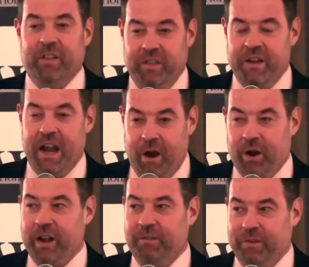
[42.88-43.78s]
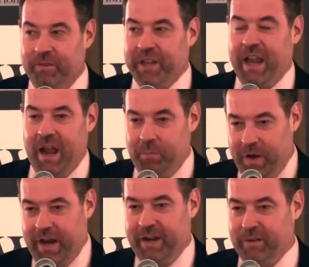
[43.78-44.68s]
The narrative of the
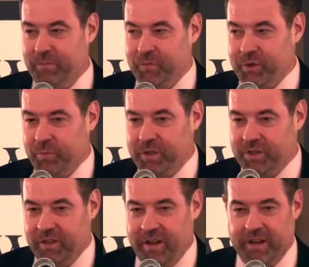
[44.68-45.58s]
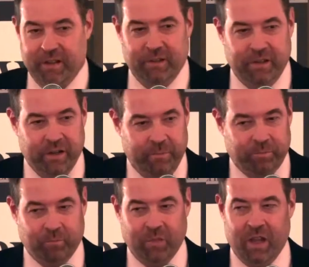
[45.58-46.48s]
campaign to which Claudia alluded.
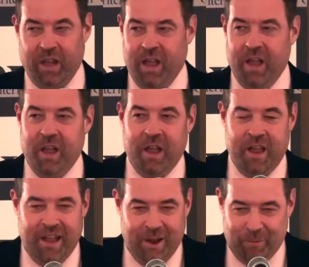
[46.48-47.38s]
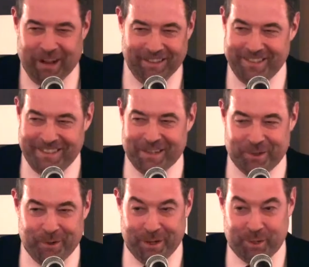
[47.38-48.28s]
Well, at least things
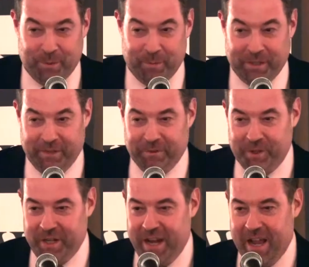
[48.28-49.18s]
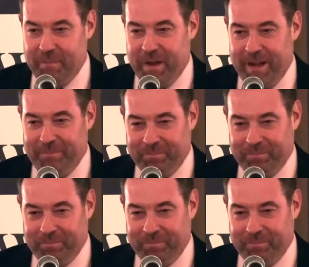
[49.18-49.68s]
are going swimmingly for GM, huh?